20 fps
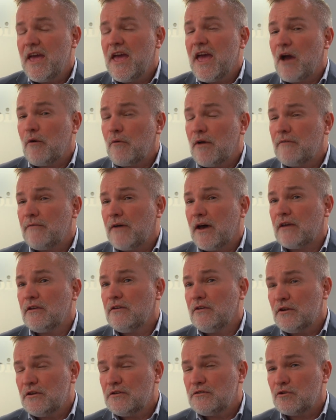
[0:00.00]
However,
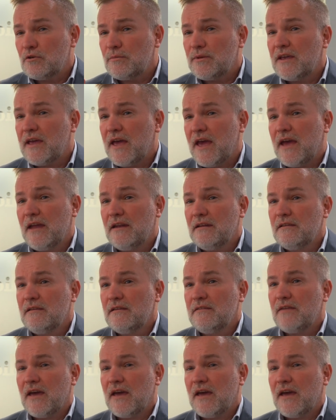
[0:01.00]
UniSuper can.